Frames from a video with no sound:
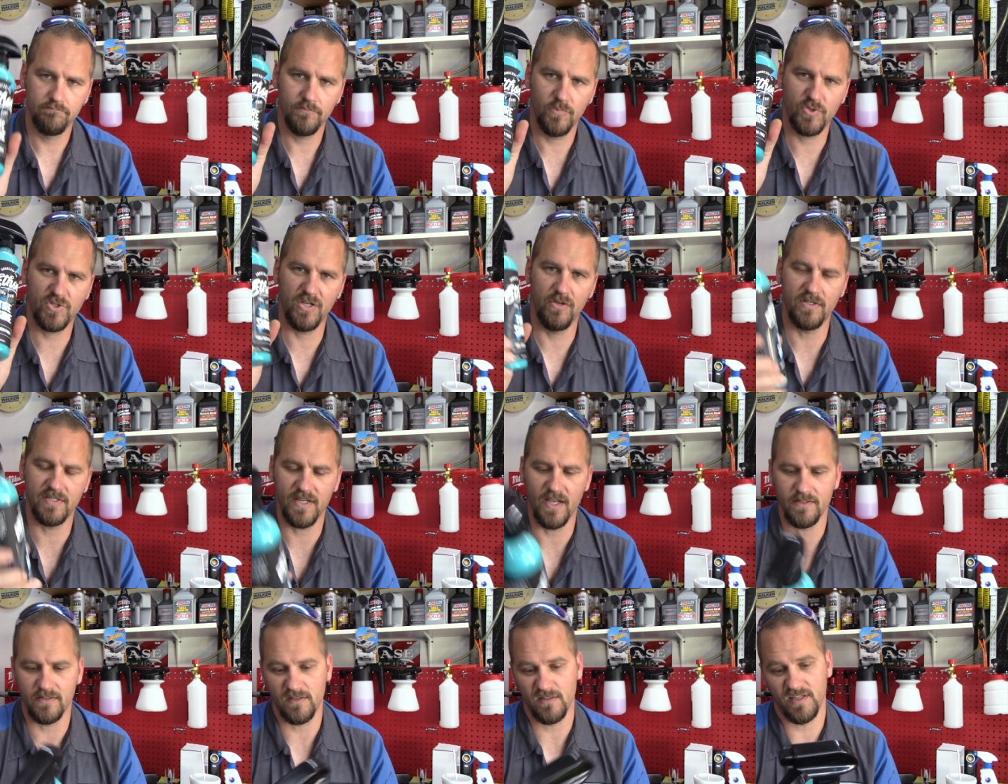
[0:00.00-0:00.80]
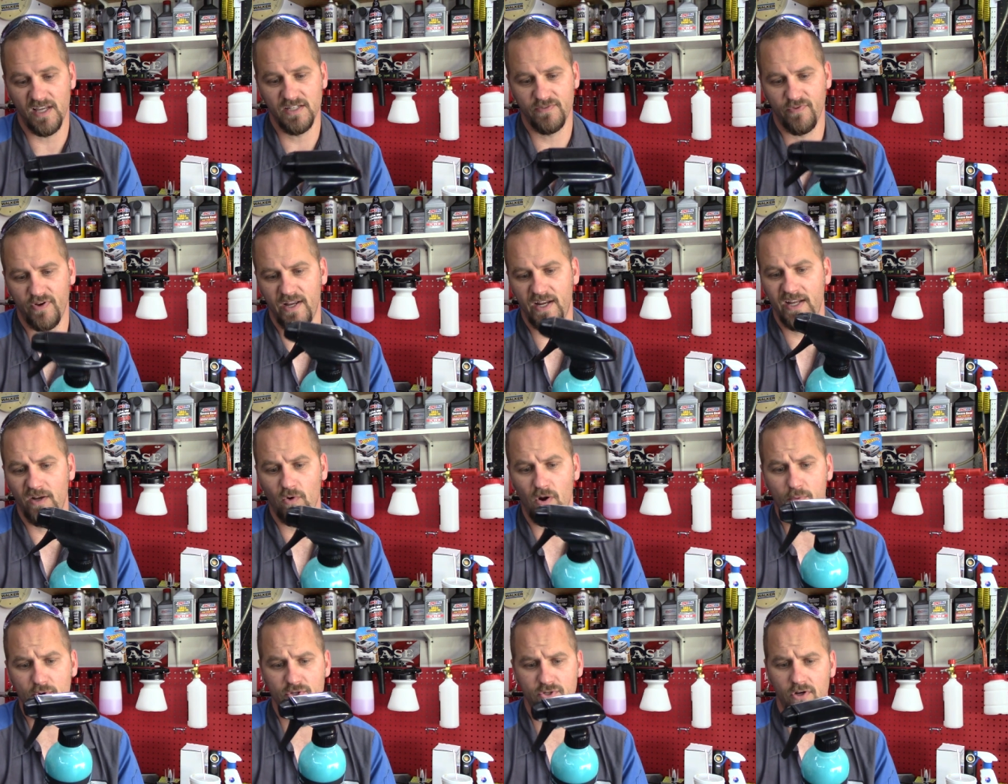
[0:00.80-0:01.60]
We'll see what it says. It says for any
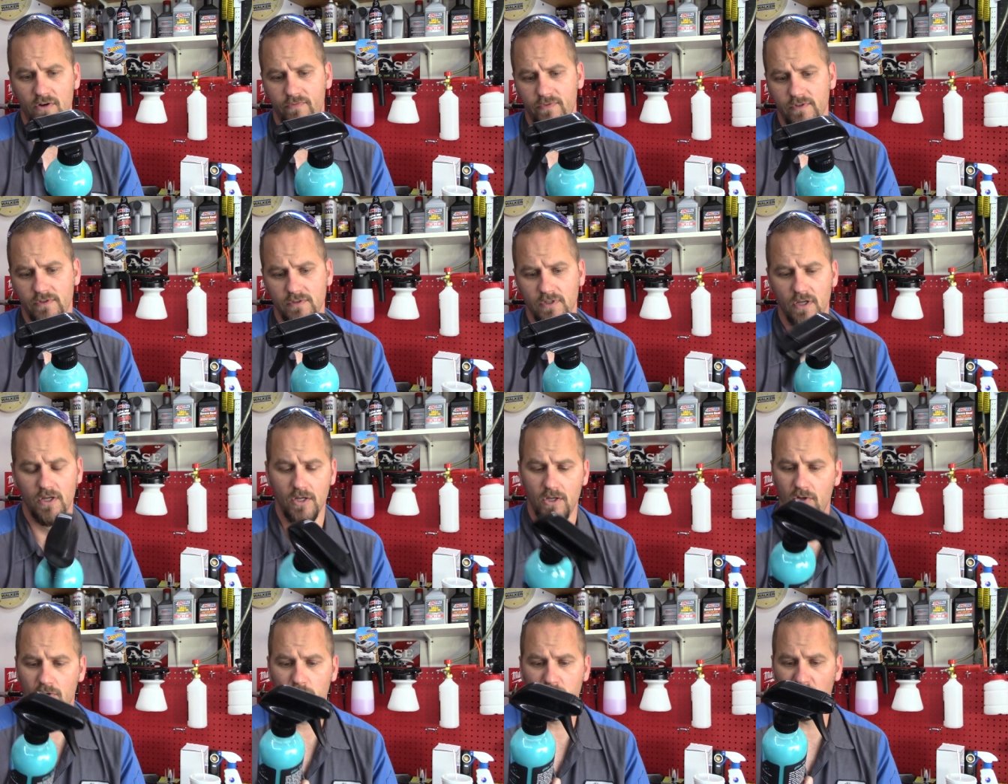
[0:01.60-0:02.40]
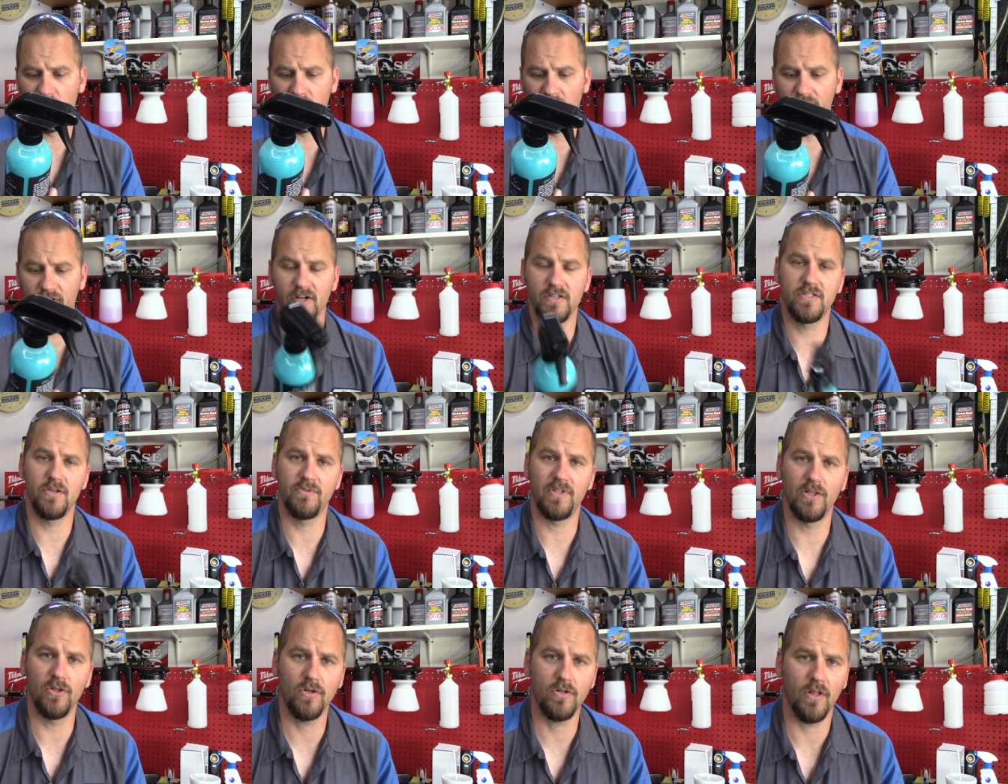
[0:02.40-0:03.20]
rubber surface. Put it on there and see what
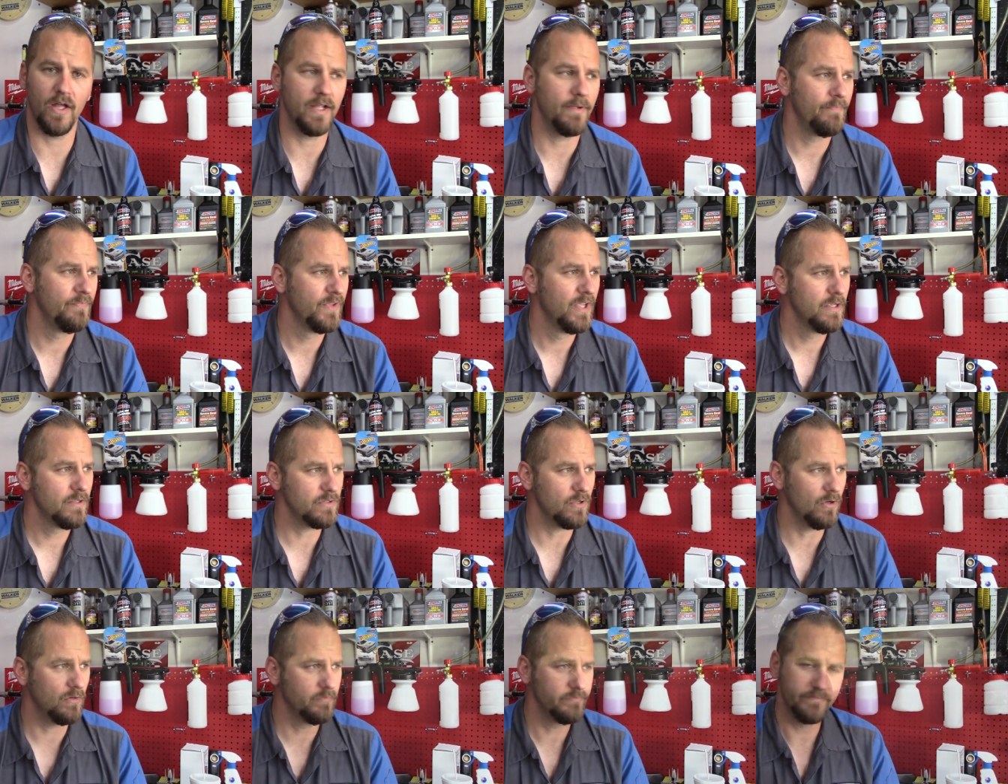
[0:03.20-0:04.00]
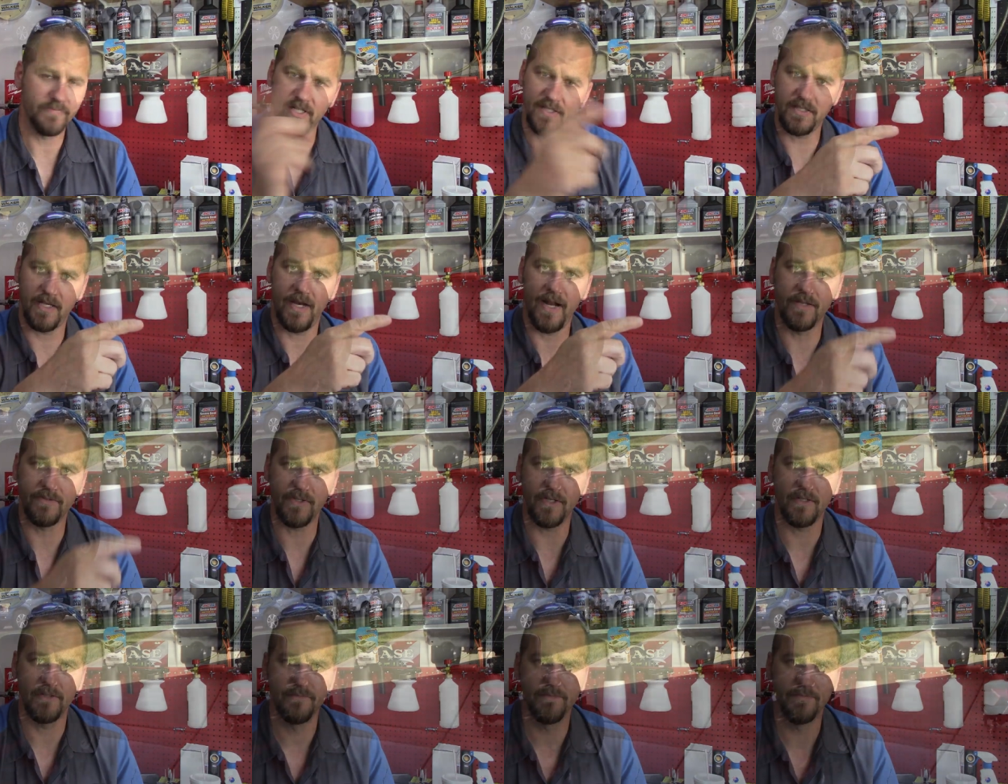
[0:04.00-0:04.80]
they look like. So let's get out
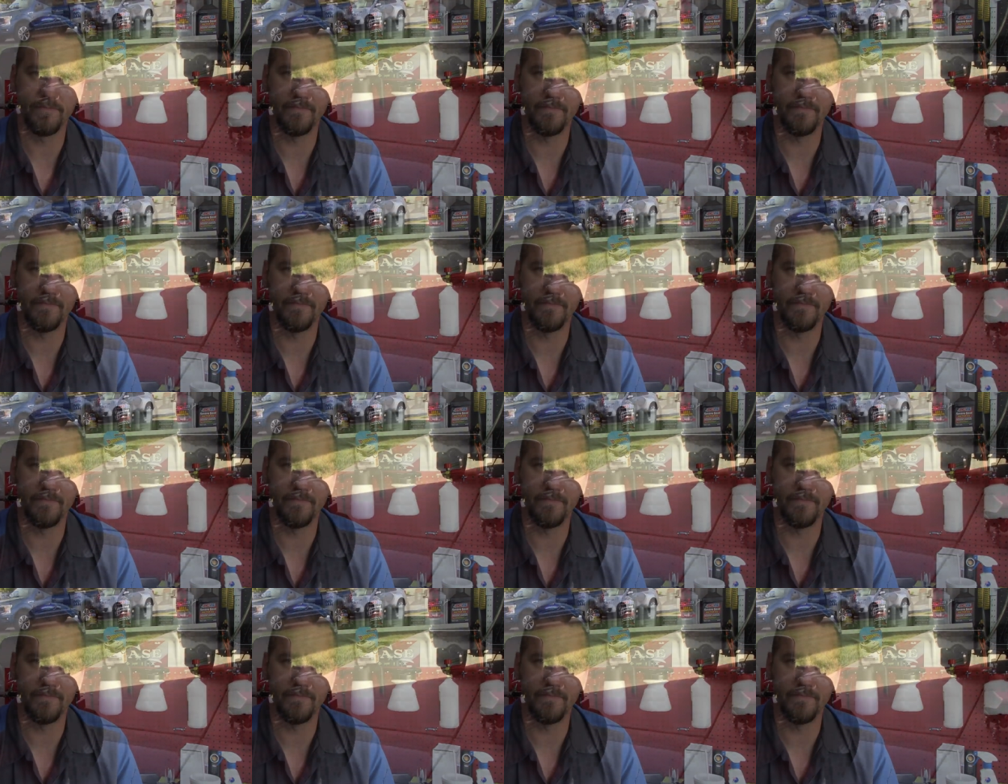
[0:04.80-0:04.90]
there.